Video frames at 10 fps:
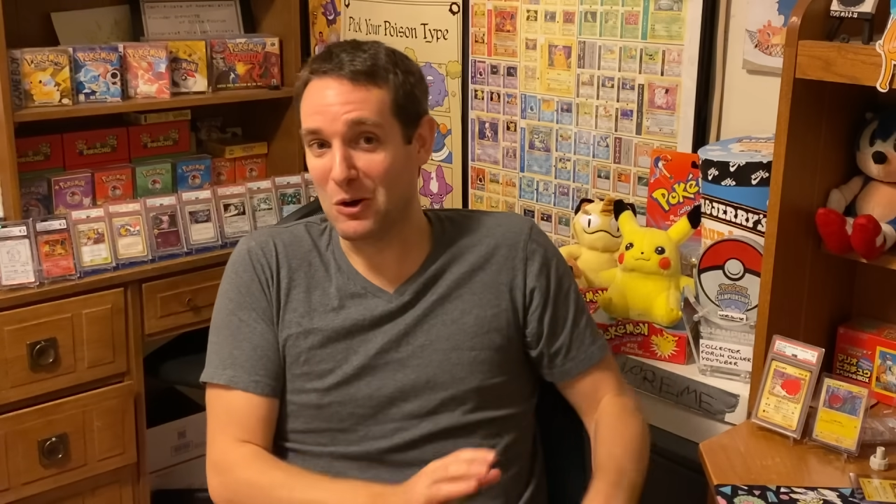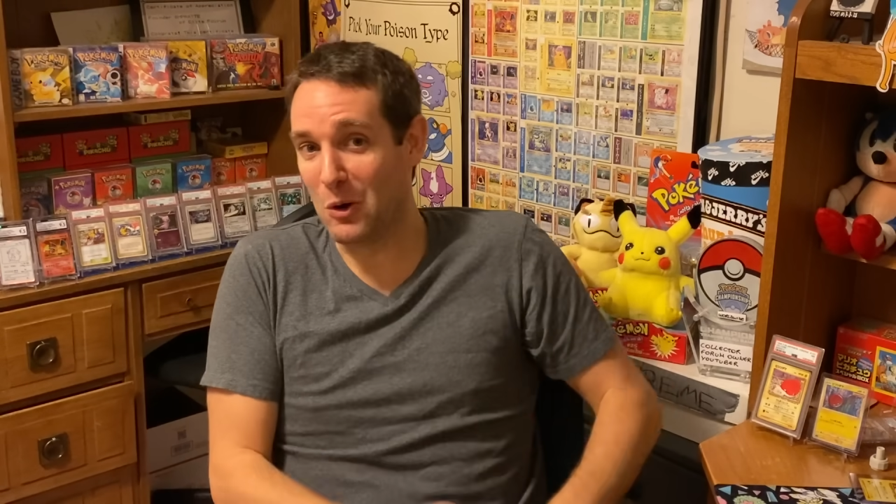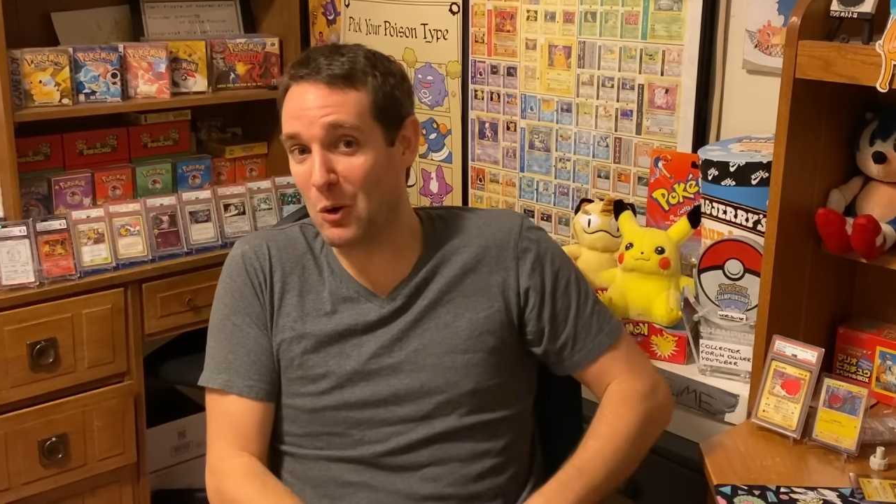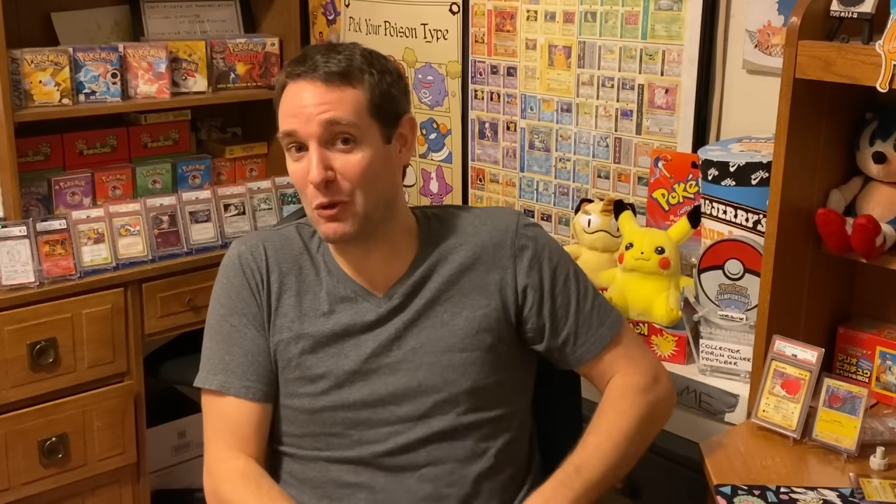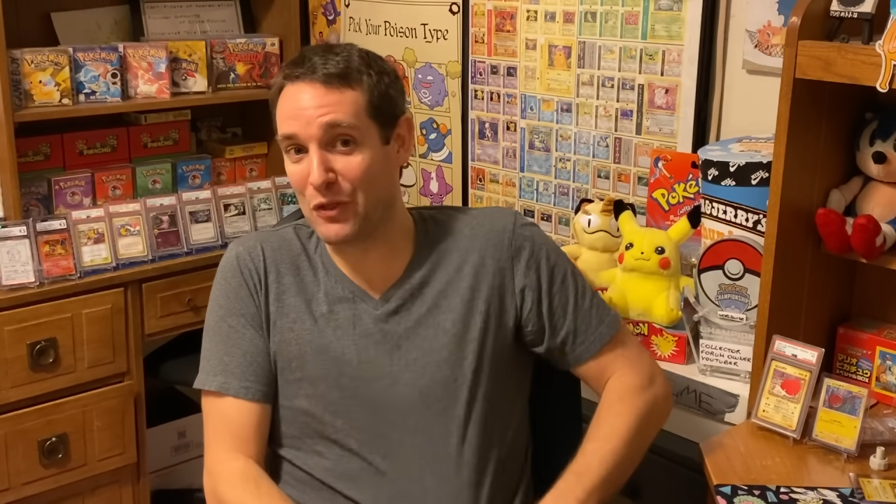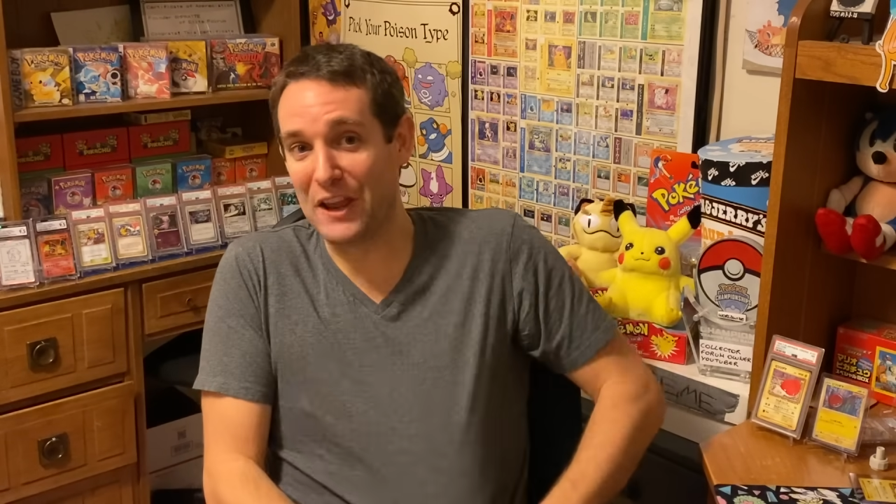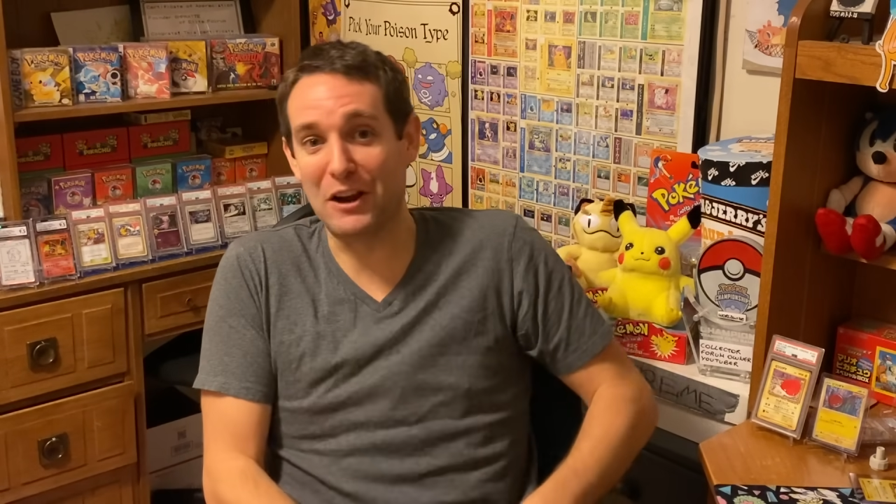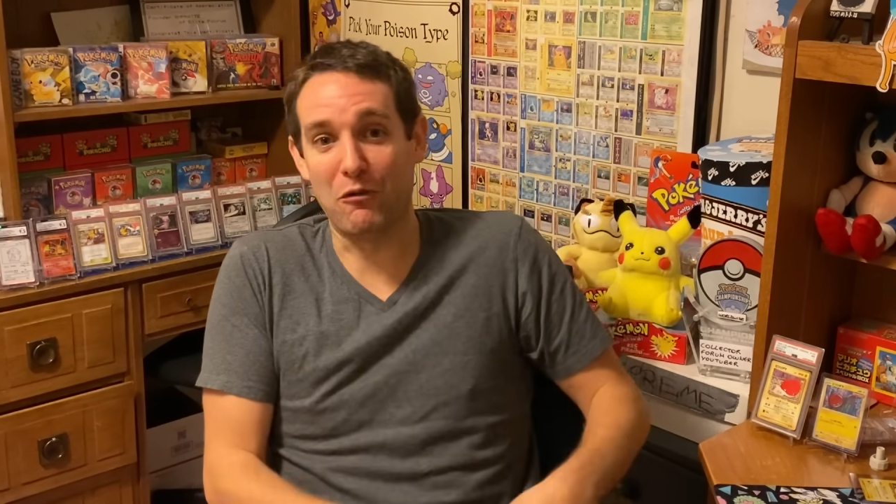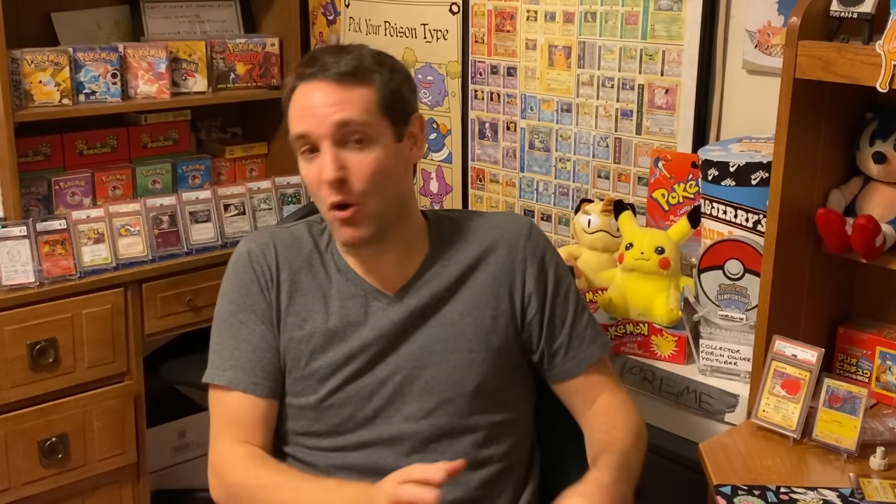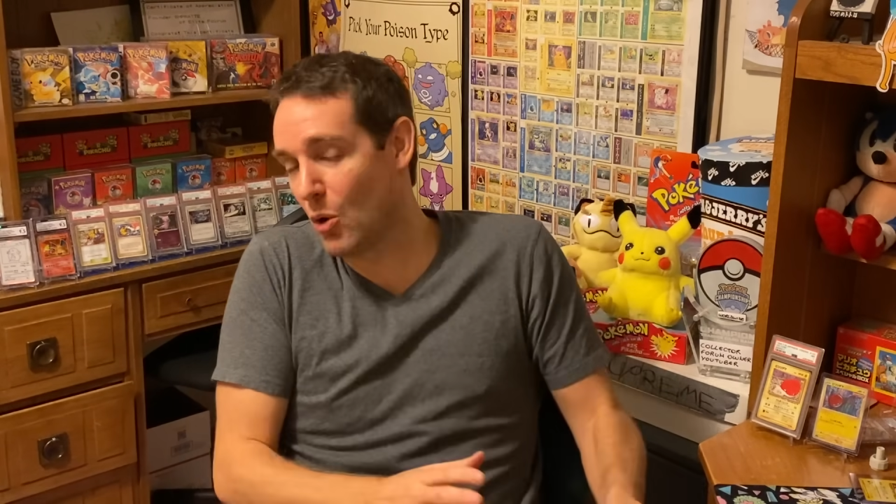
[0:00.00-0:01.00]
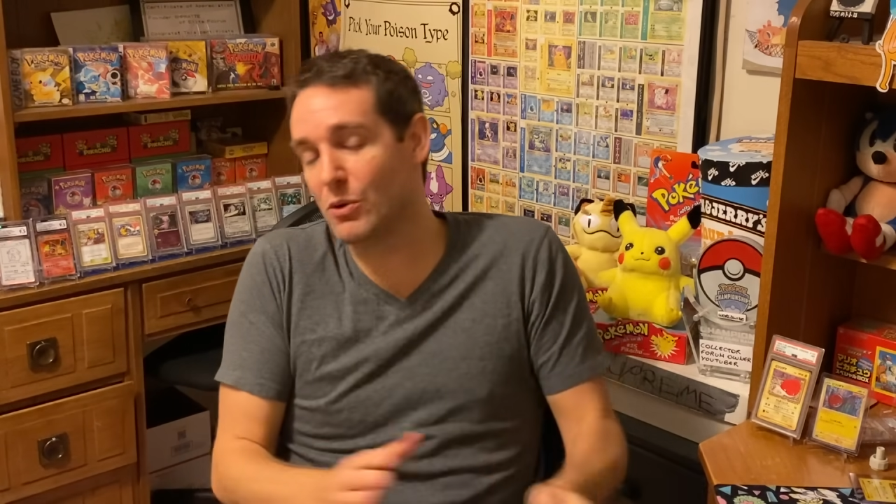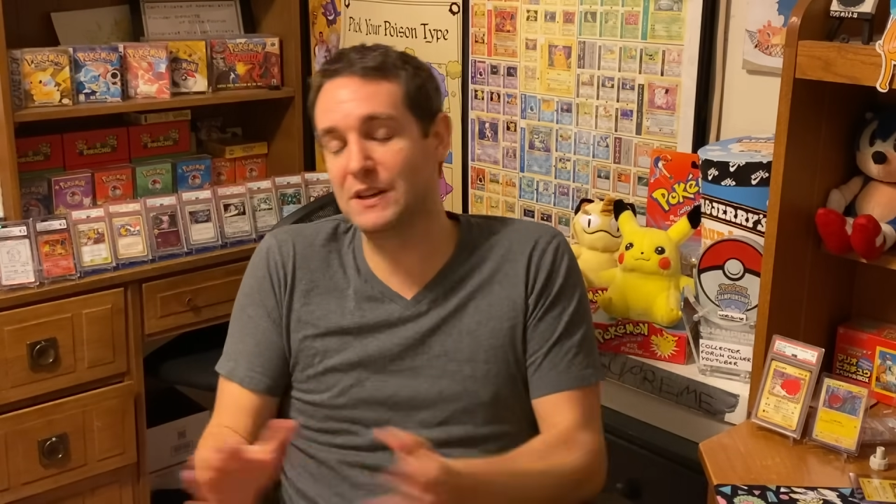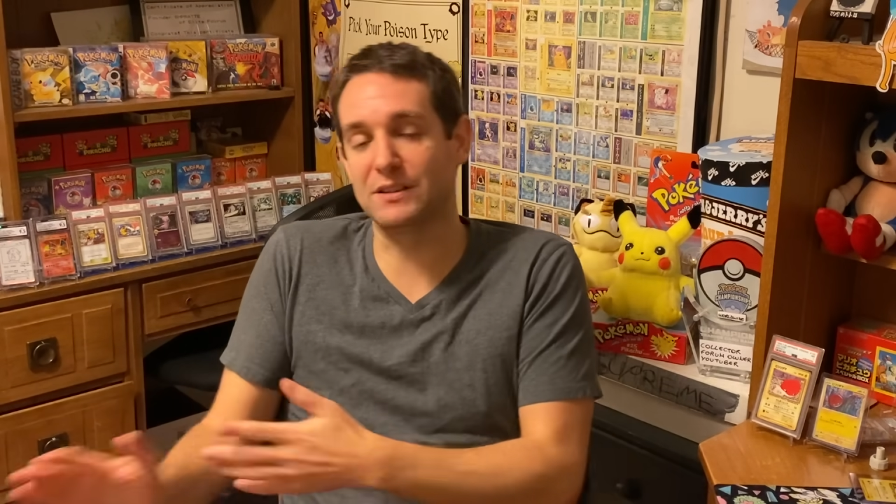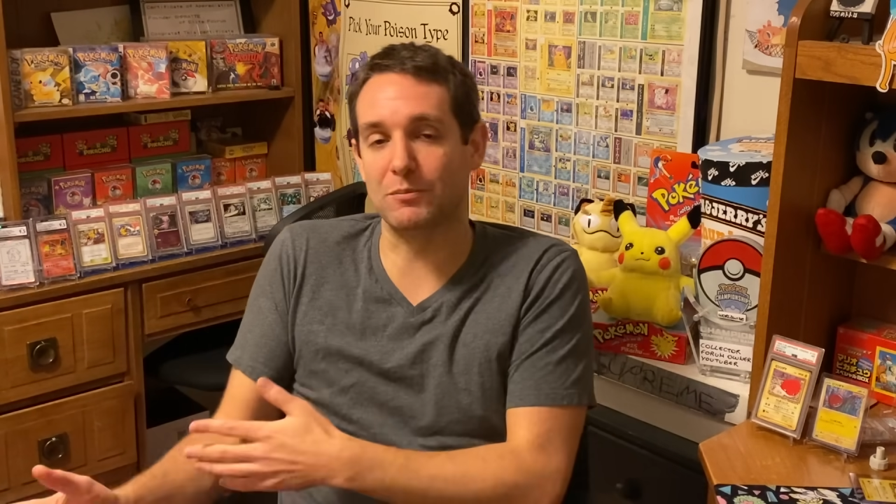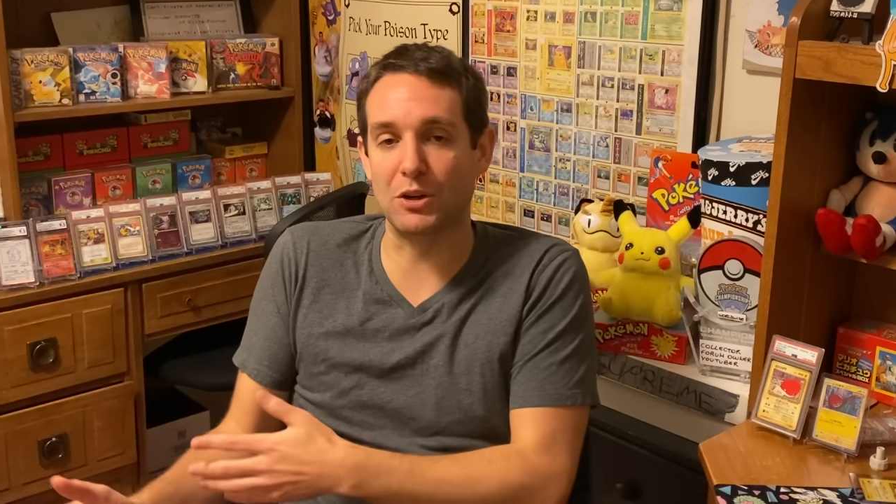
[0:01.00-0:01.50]
old thing of holding
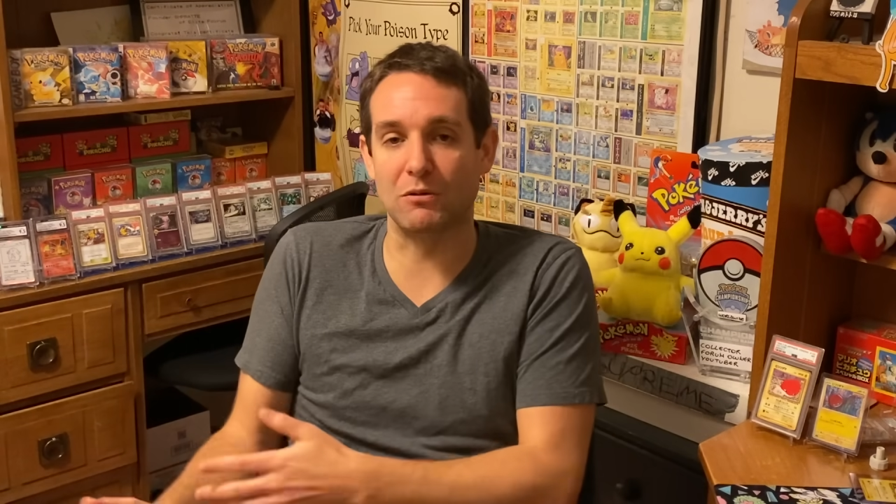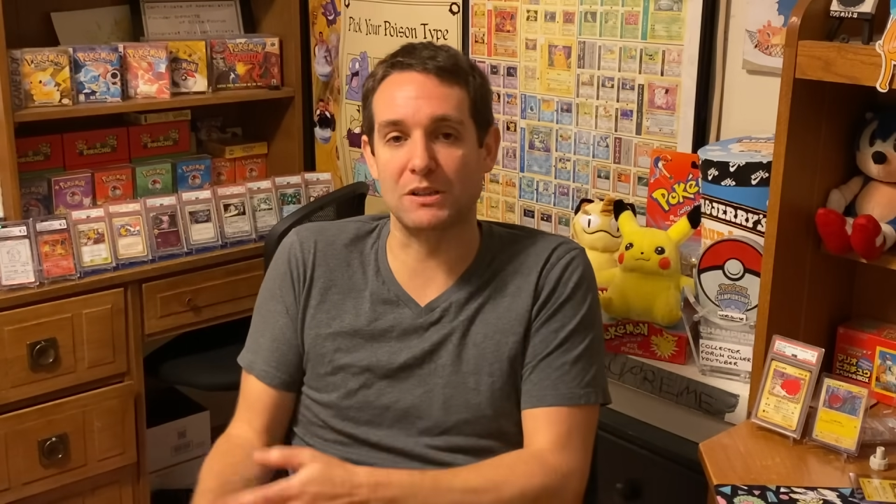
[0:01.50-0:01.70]
something over